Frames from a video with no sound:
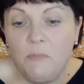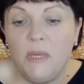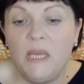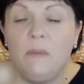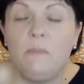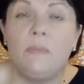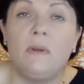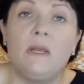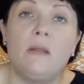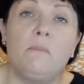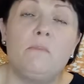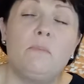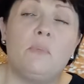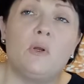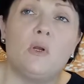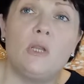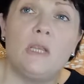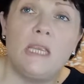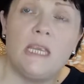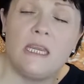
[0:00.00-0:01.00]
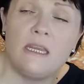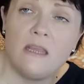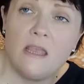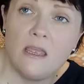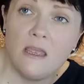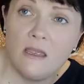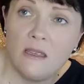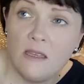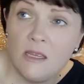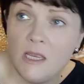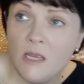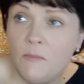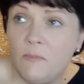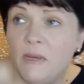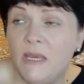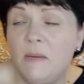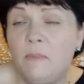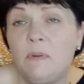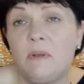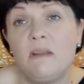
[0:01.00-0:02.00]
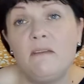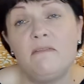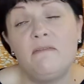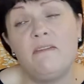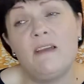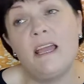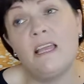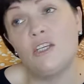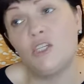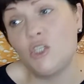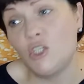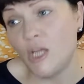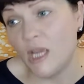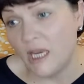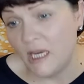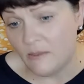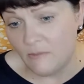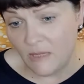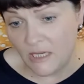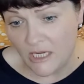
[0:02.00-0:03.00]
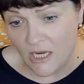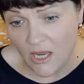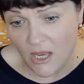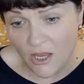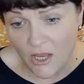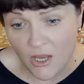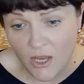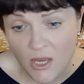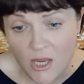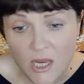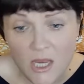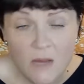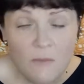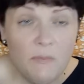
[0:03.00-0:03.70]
People are bullying her. People are fat shaming her.